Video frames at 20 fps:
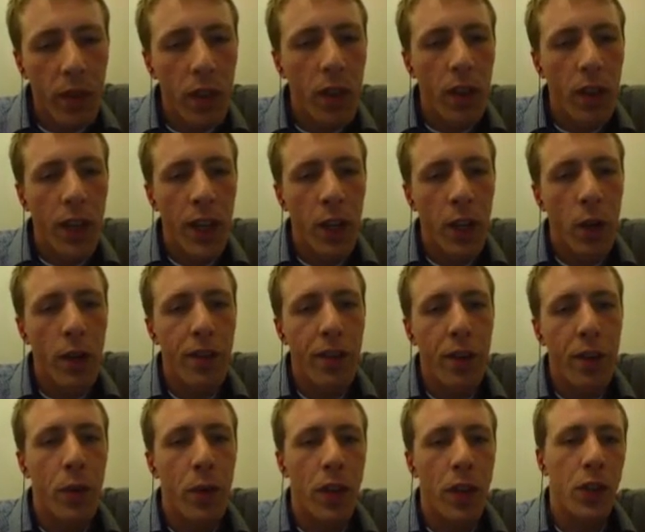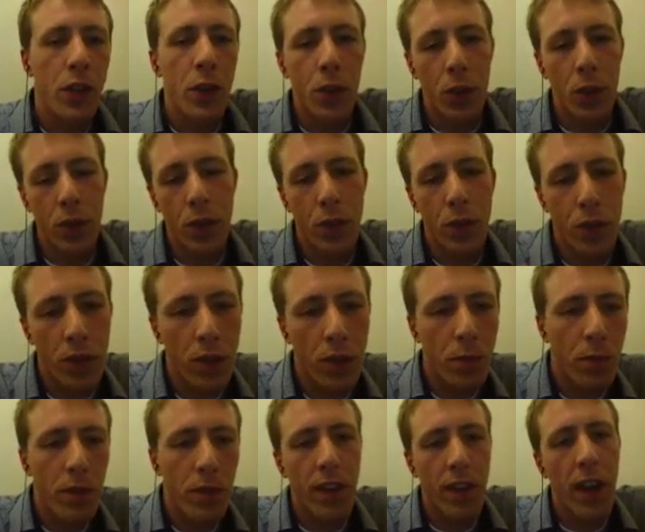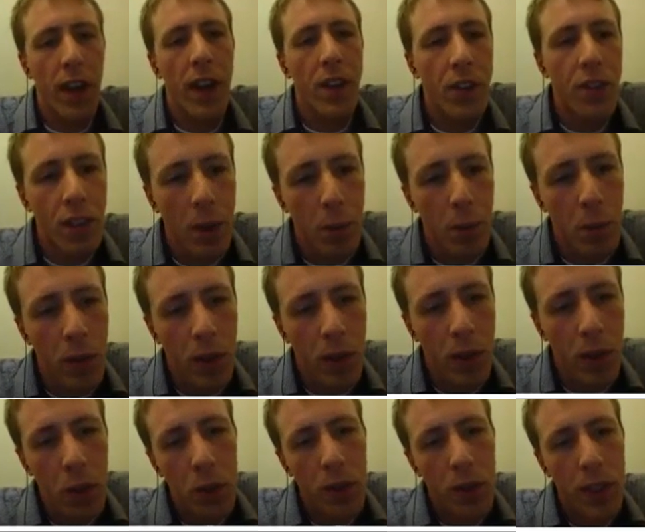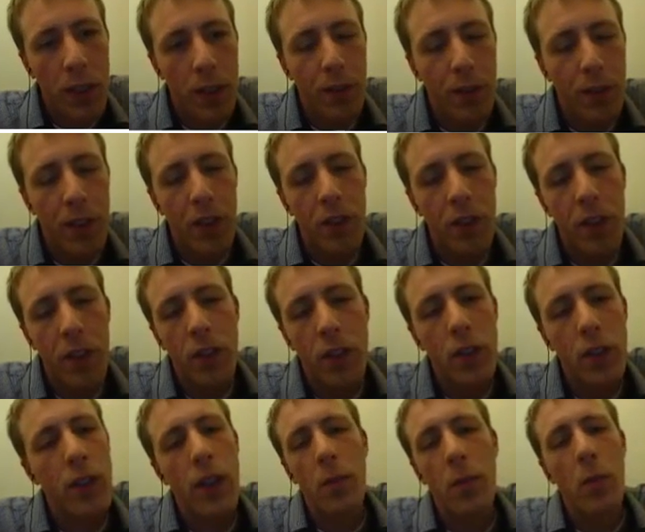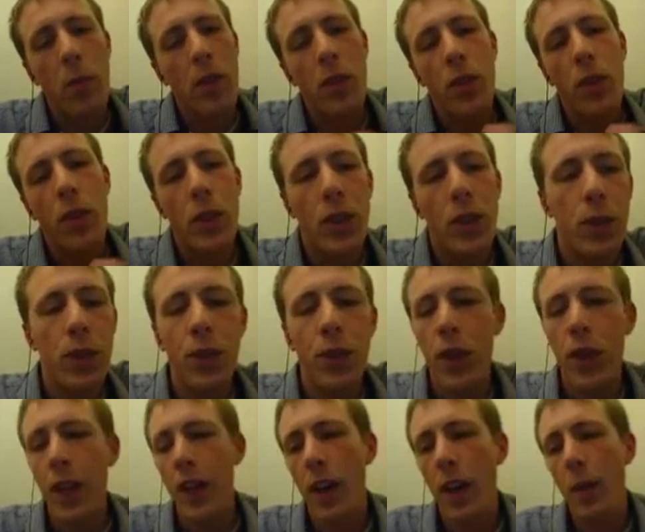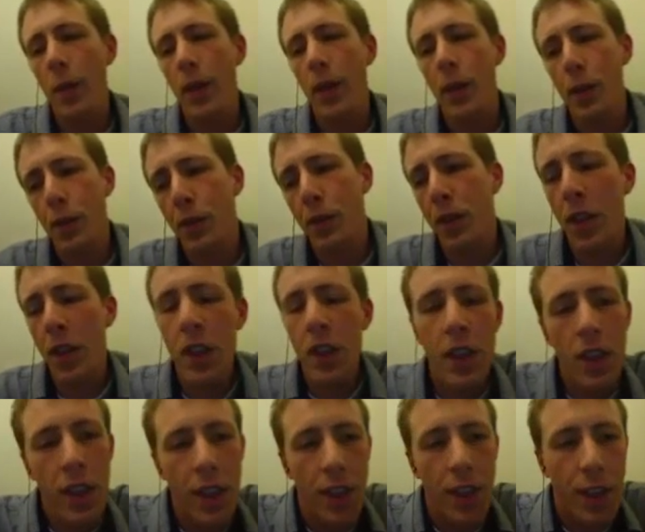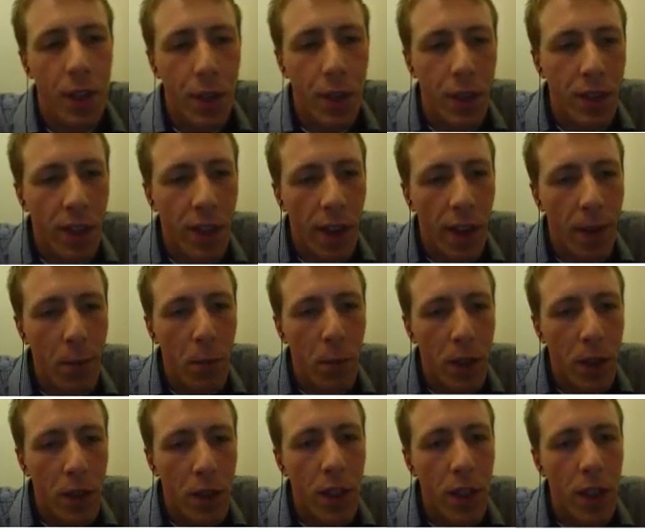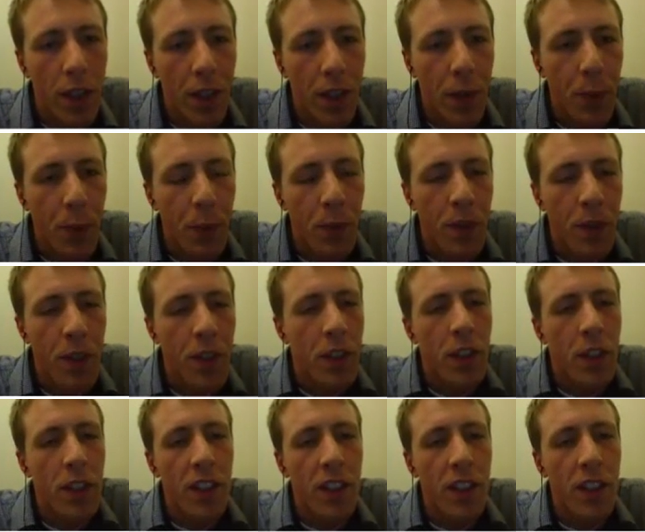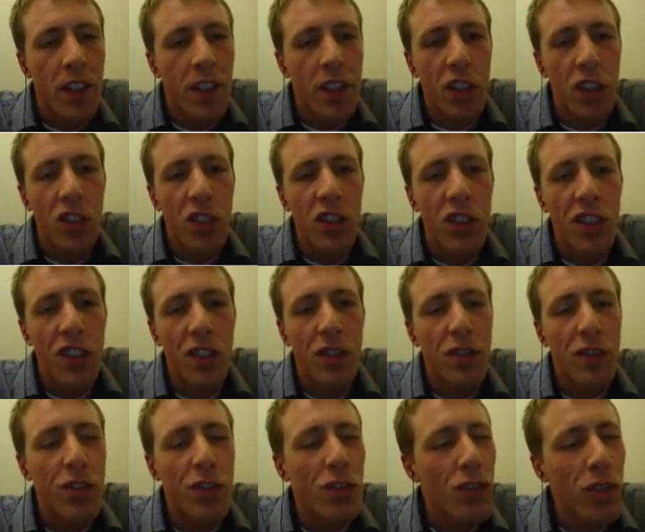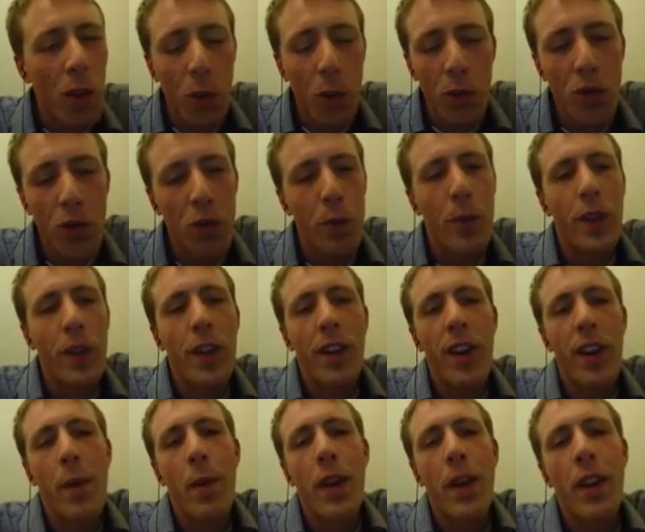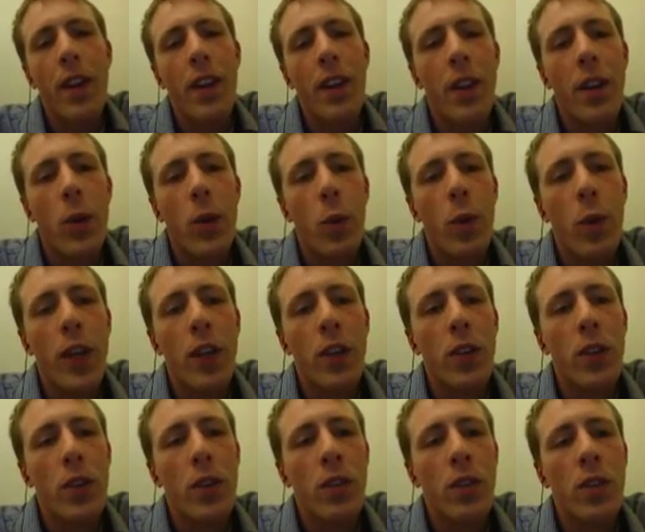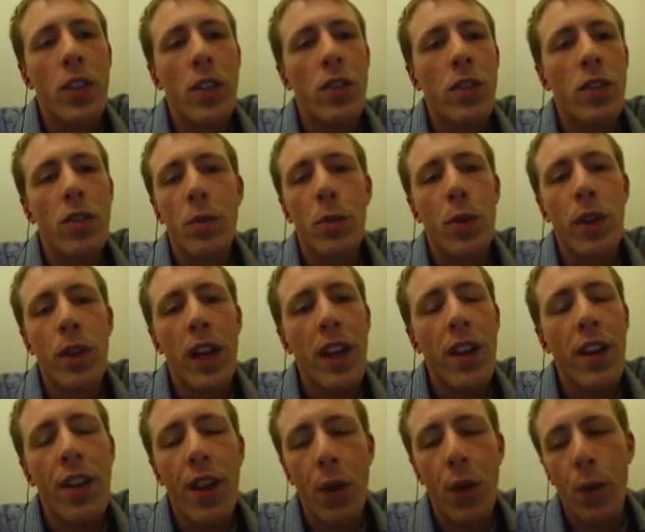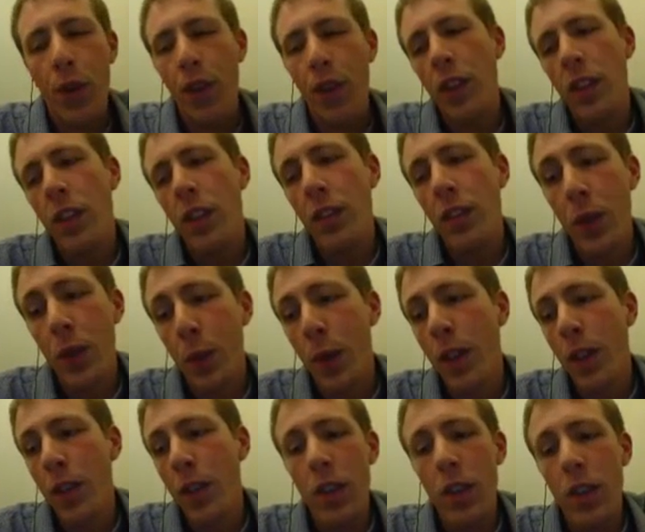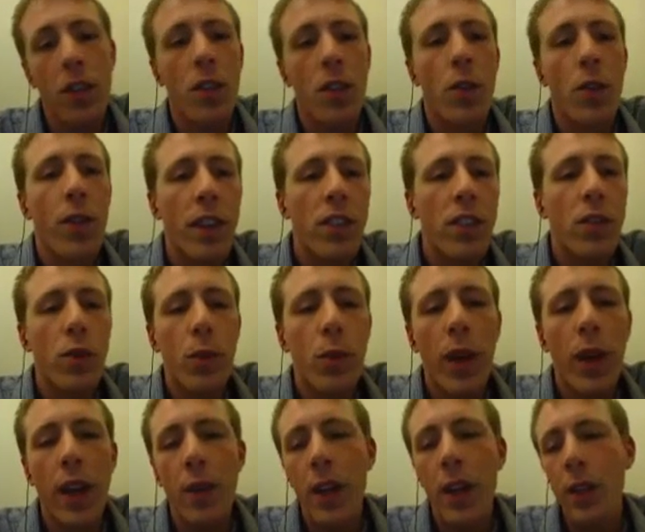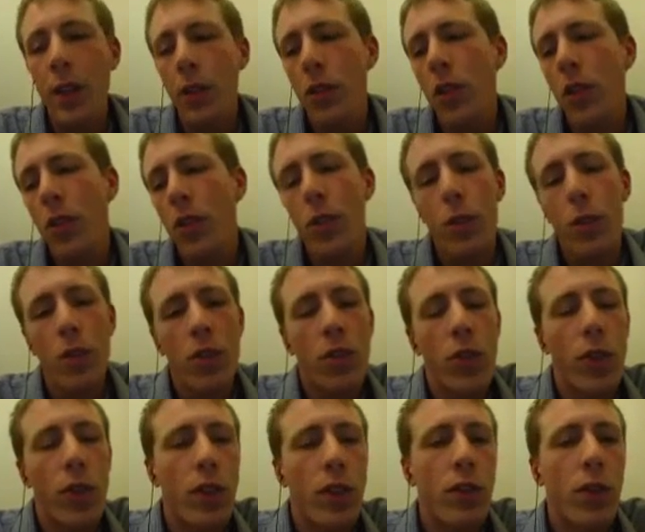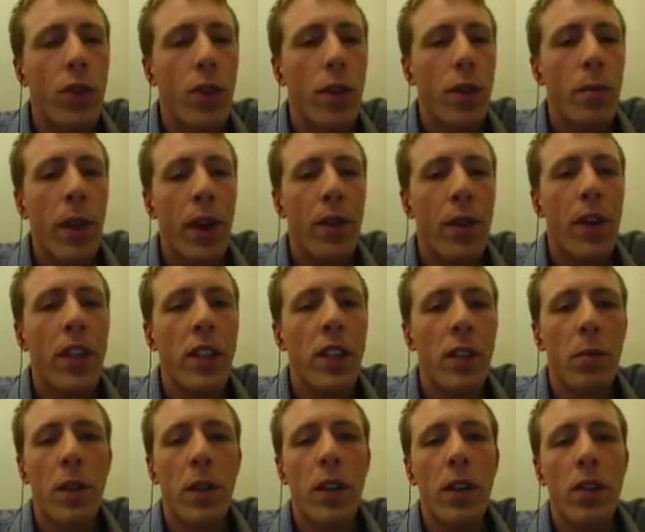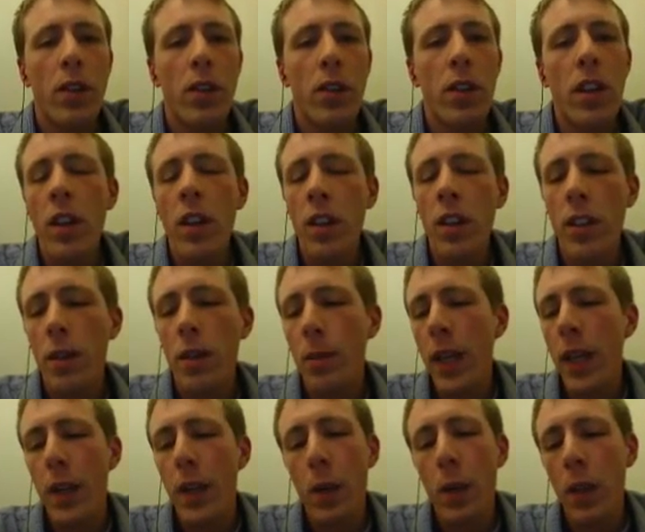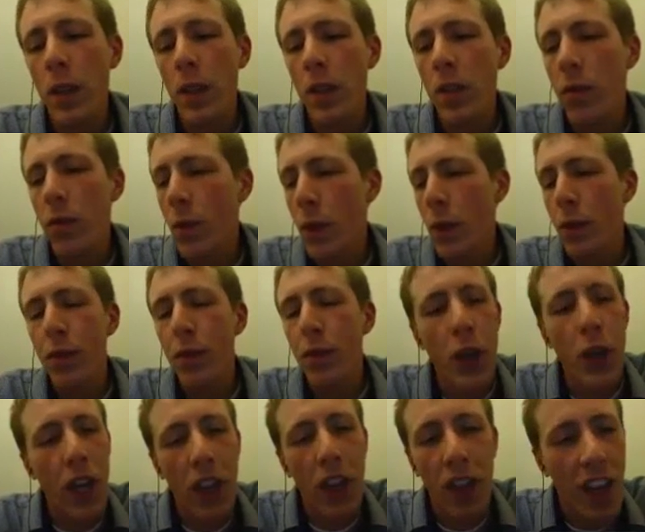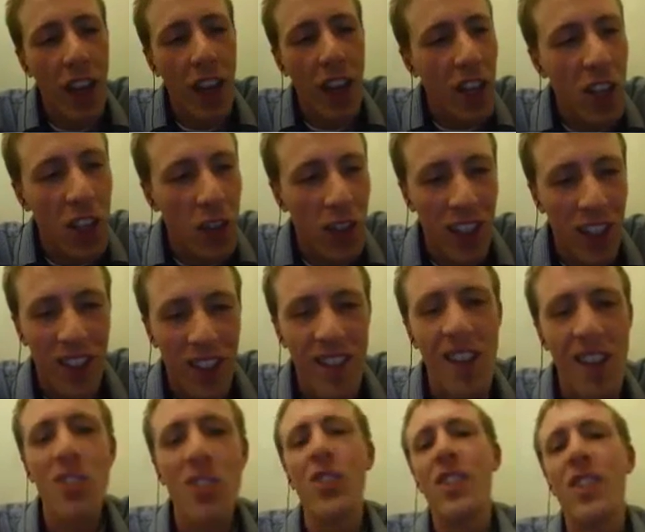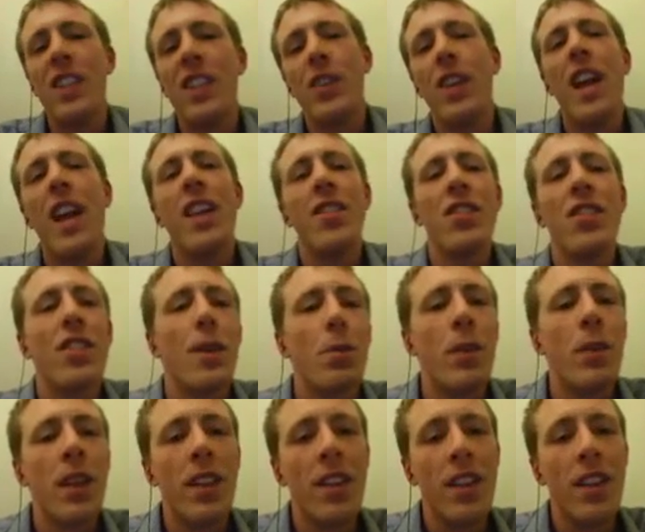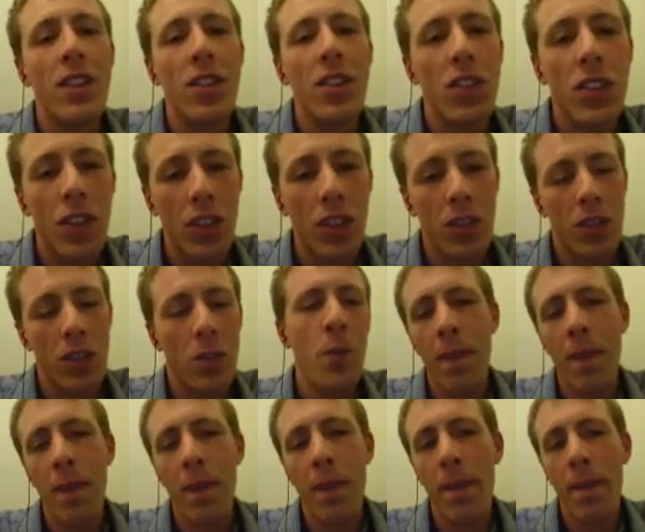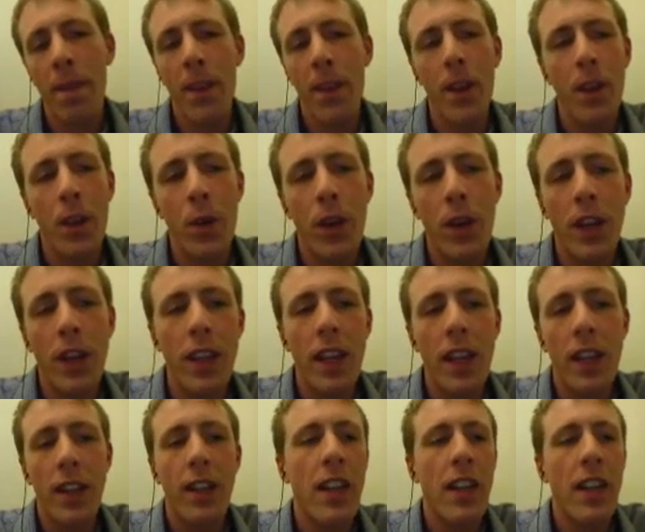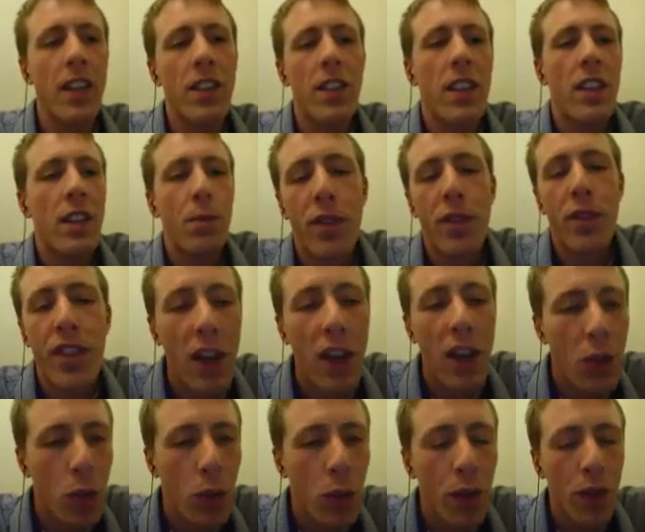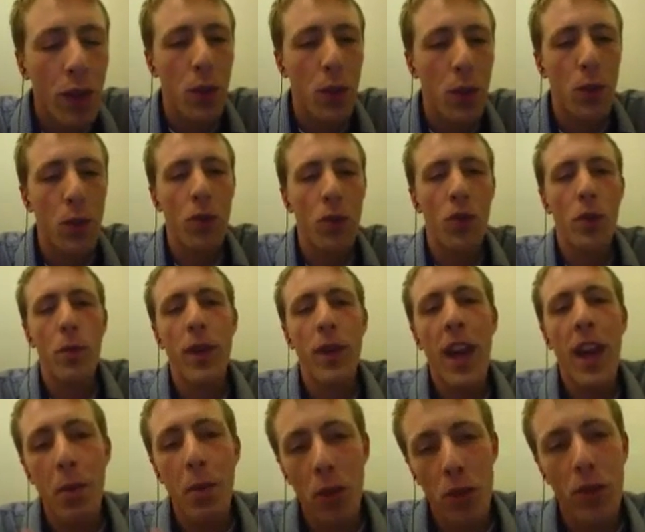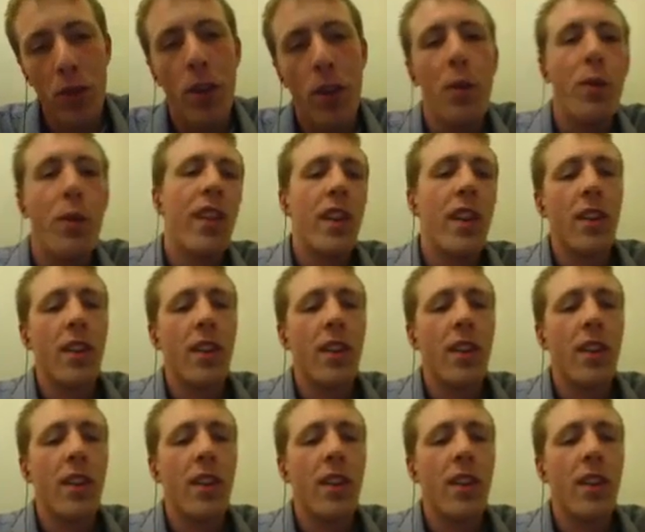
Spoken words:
If you wanted, you could also provide some content of this task. I'm not going to do it right now because of the time, but This is just so super dynamic, and you can just support anything with this if you want. So this is why Gradle is such a good choice for a migration, because no matter what freaky things you encounter in your end scripting, this is just, it provides all the tools to be able to cope with it.